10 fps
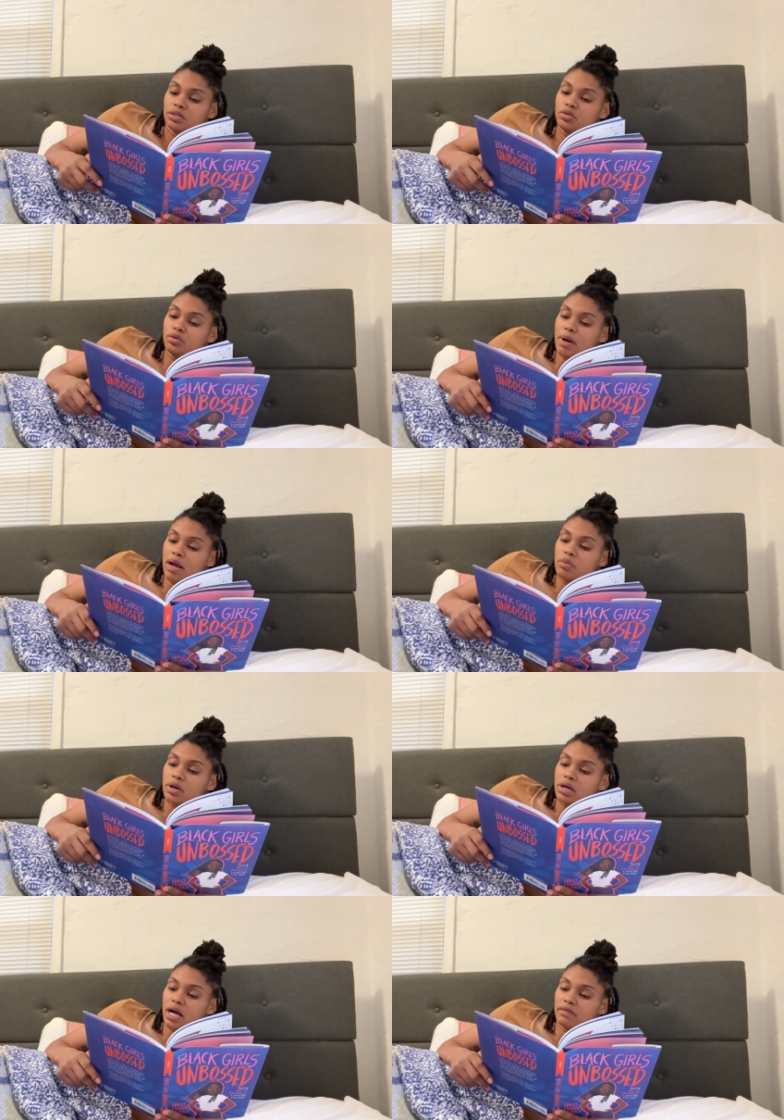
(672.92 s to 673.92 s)
Through my
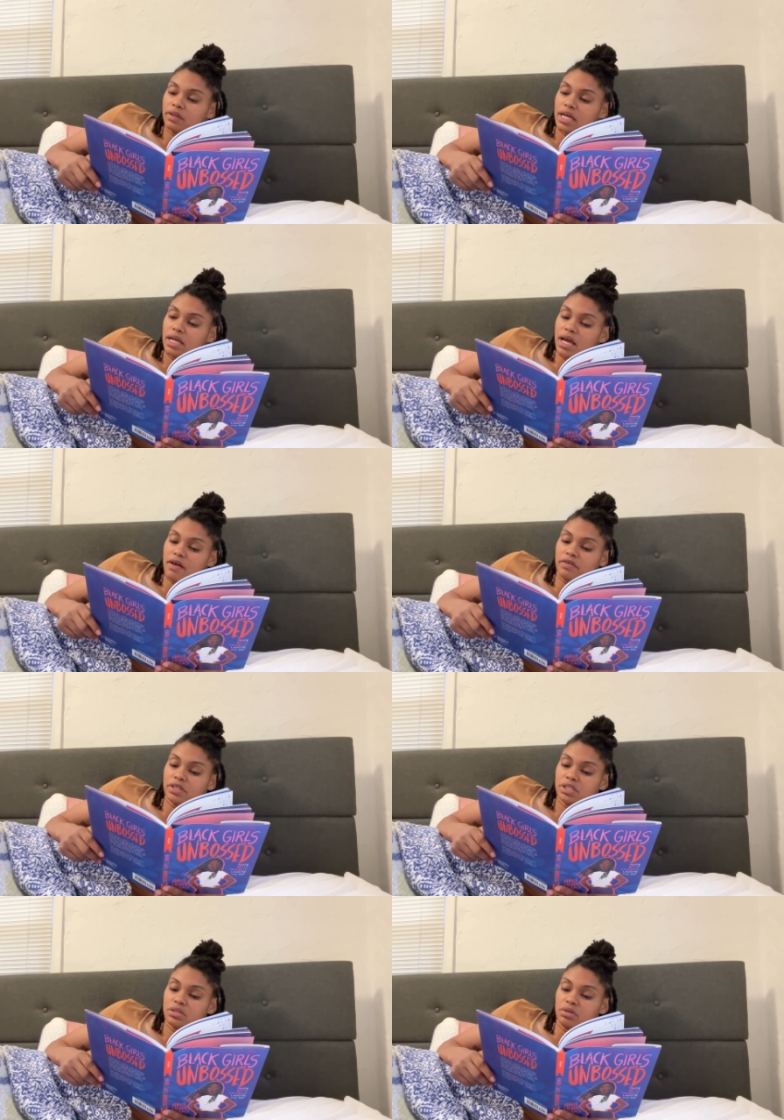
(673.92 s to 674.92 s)
work, I've led
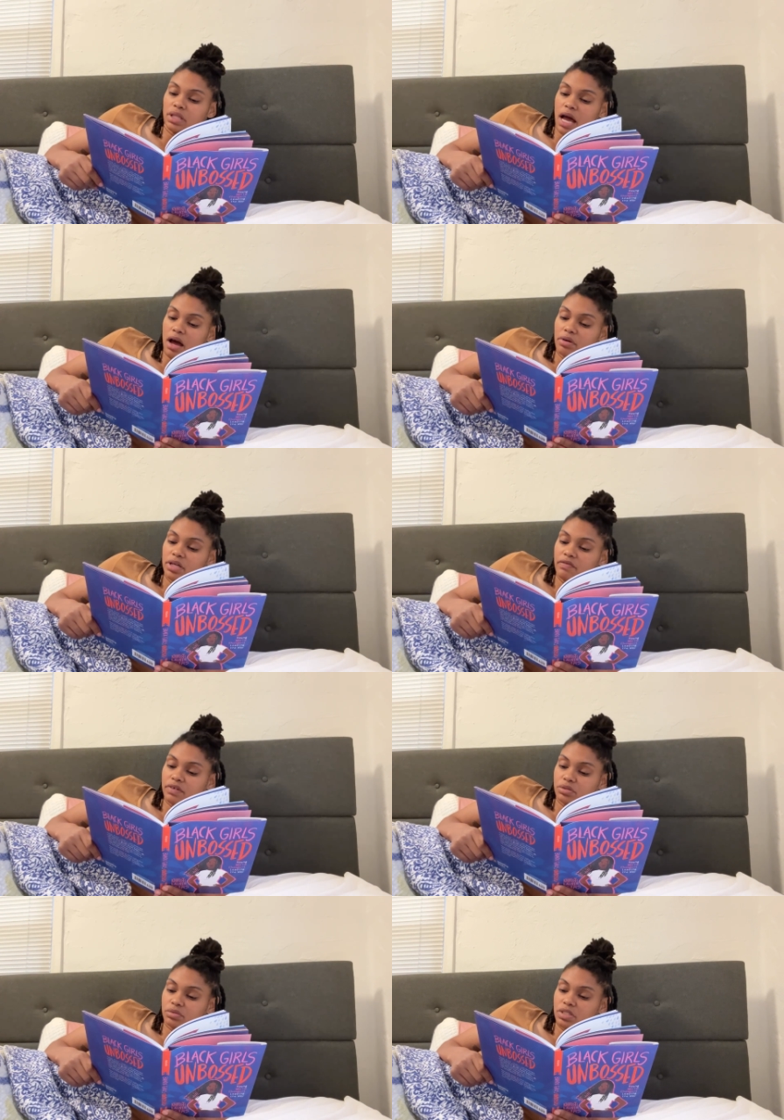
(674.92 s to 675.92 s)
efforts to allow
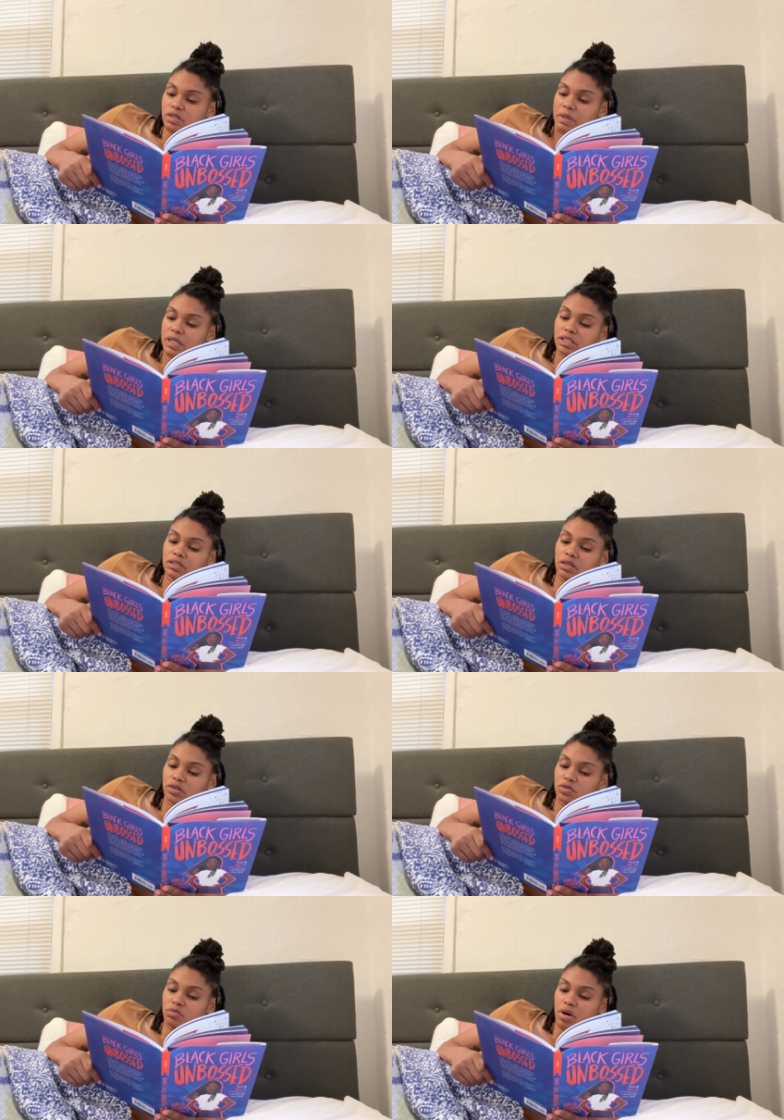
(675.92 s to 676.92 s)
individuals, especially
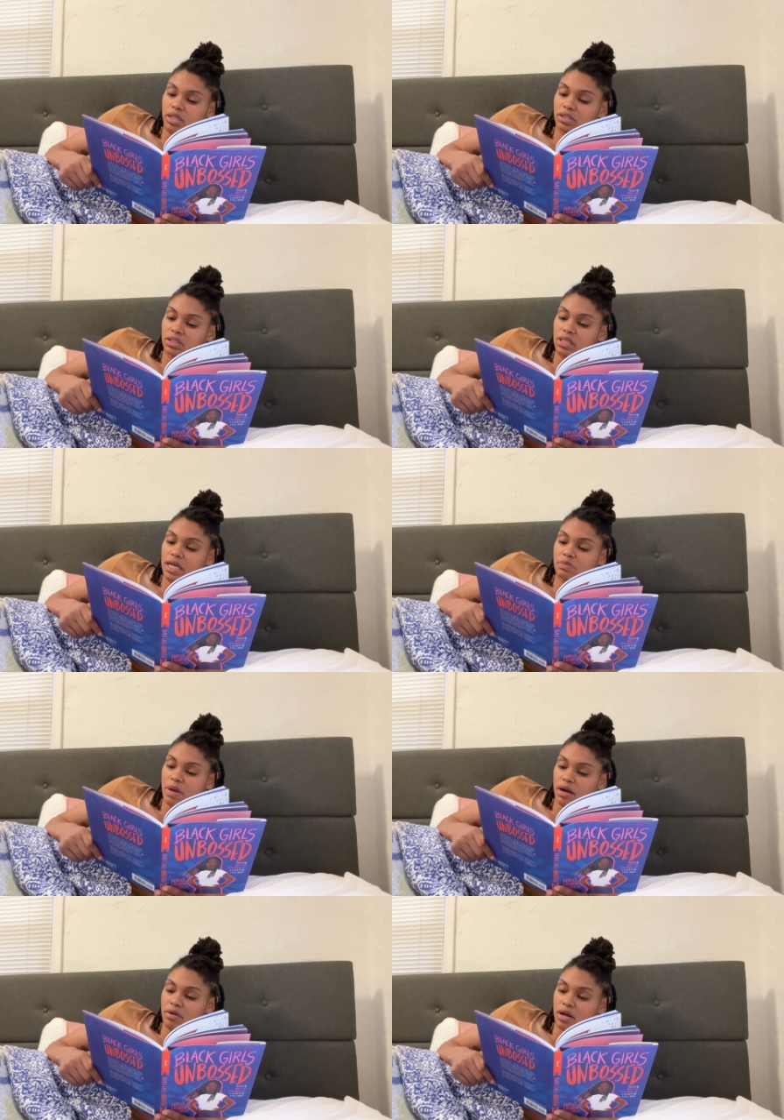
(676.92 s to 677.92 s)
those from marginalized
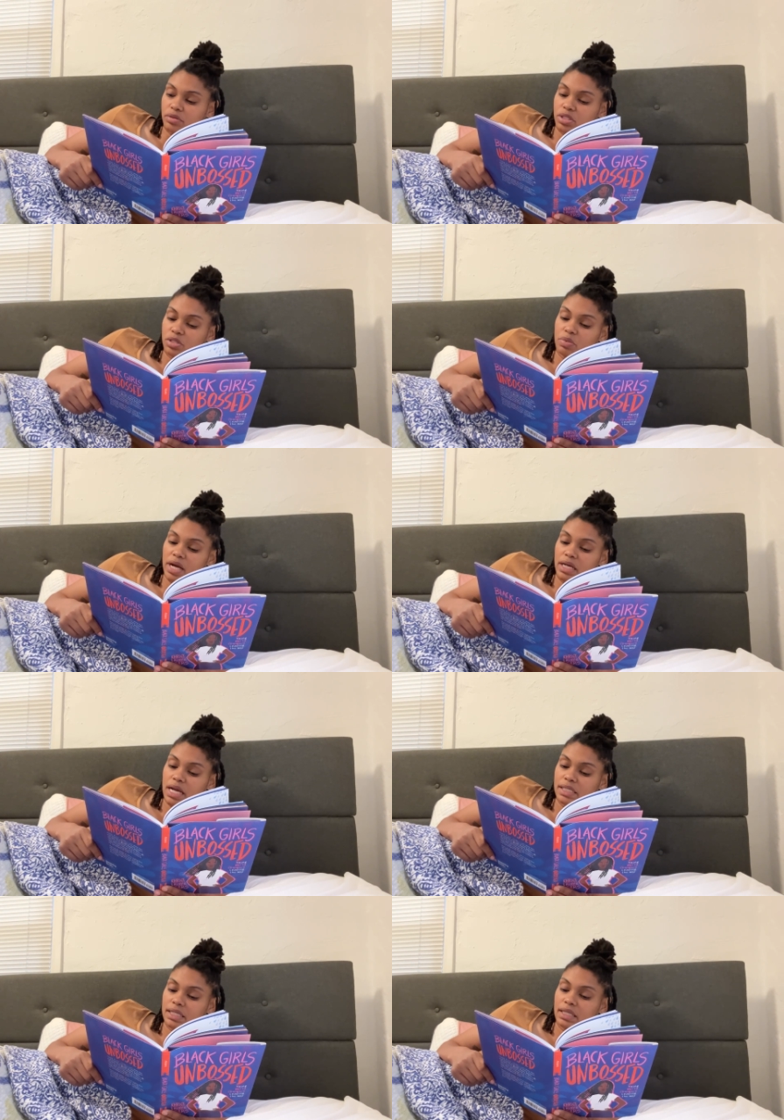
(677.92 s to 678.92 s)
backgrounds, to
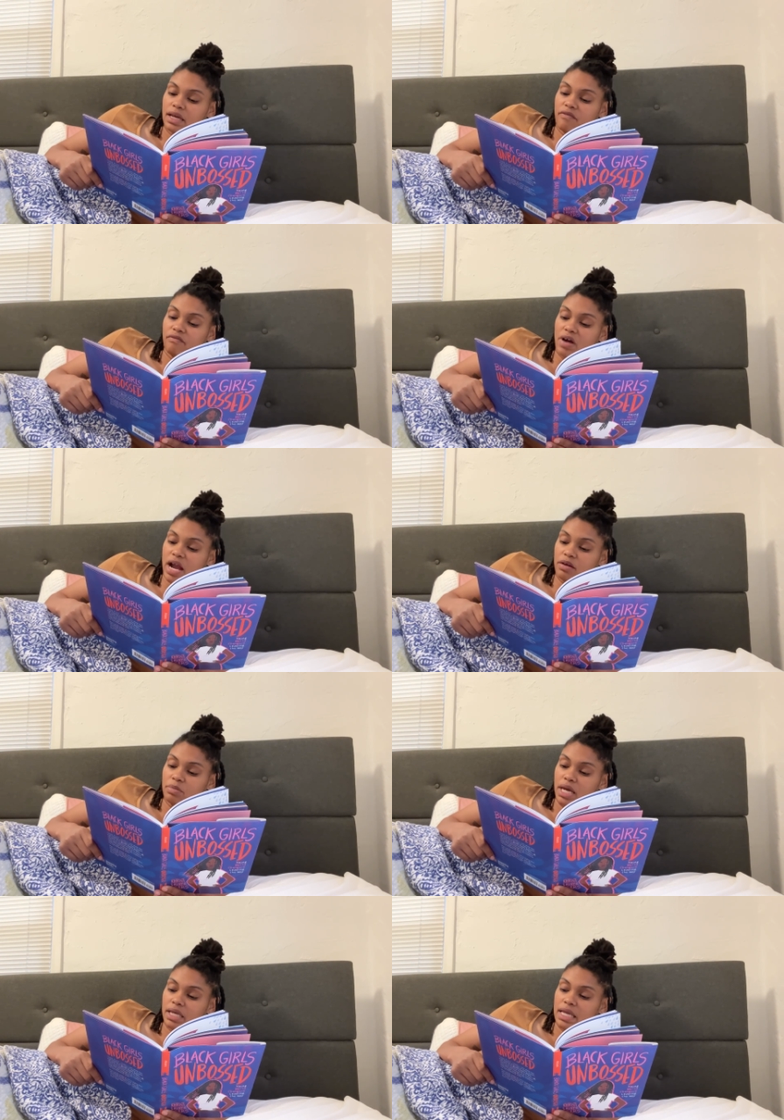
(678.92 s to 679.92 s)
recognize that the
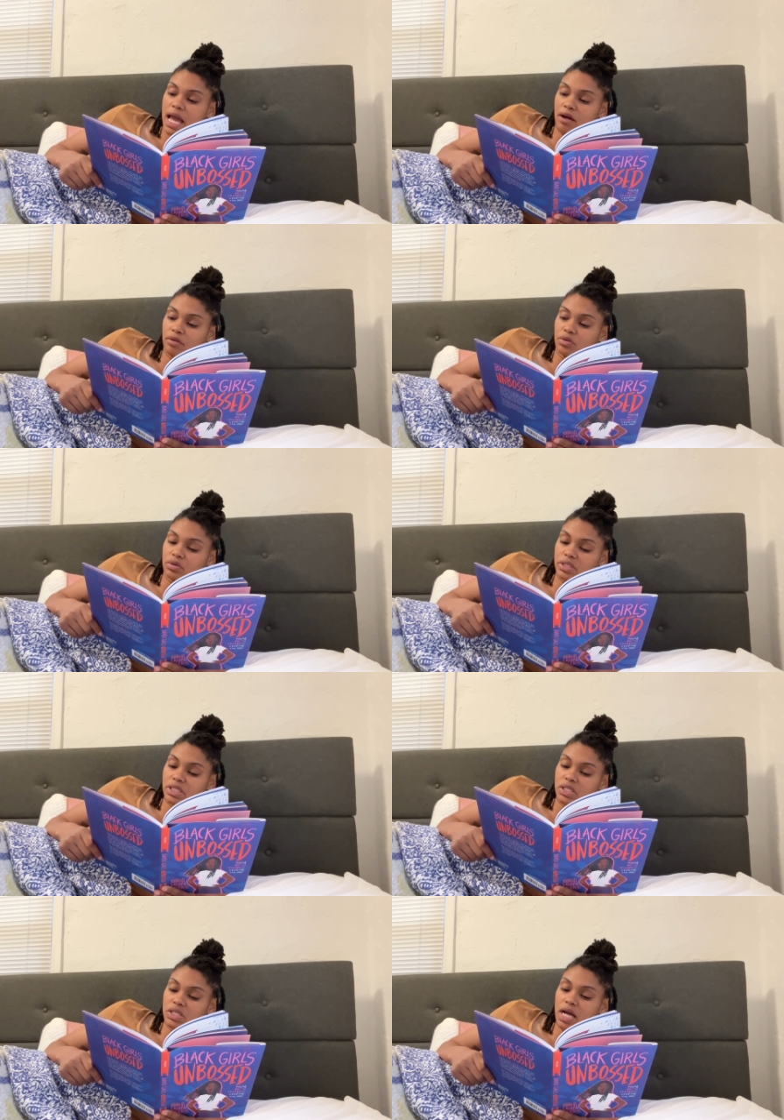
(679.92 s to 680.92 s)
environment in the outdoors
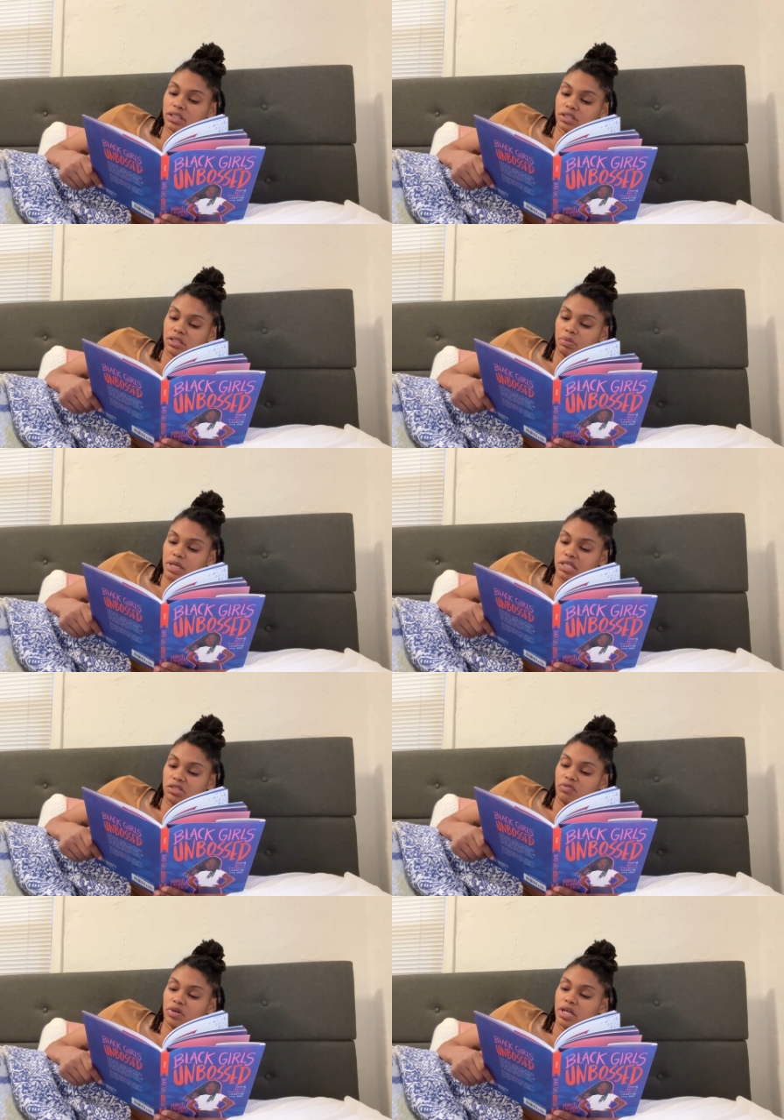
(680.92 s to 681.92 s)
is not just a
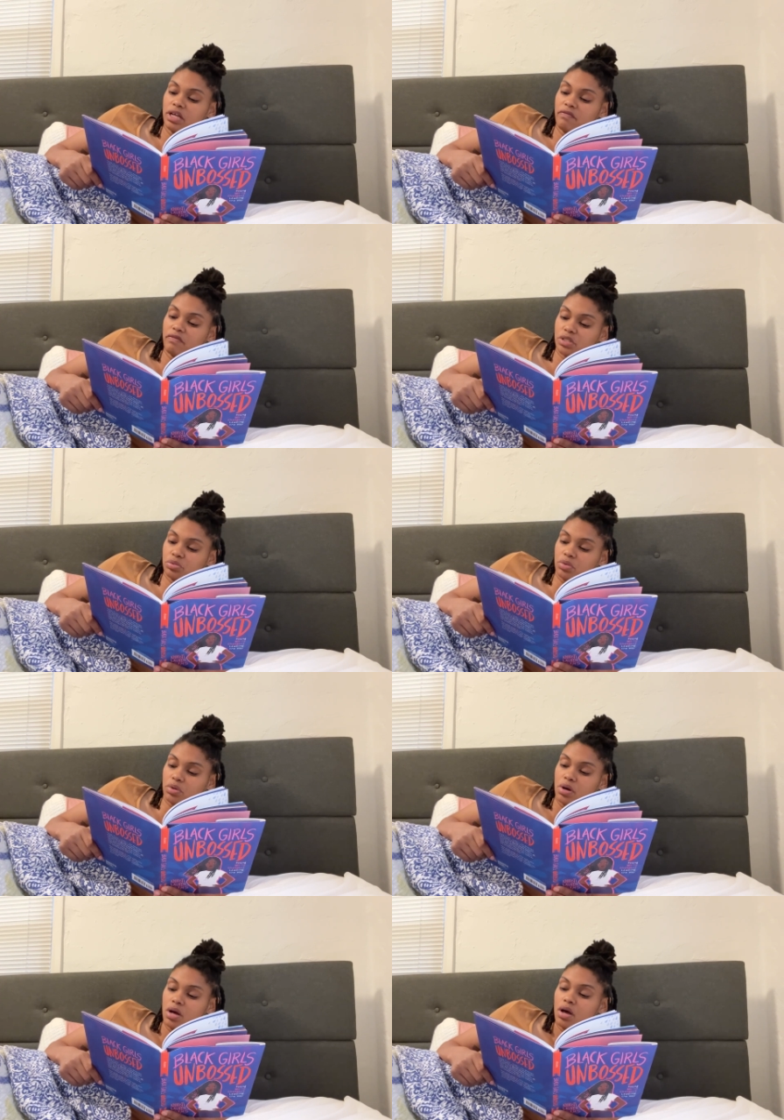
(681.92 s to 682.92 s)
place for an individual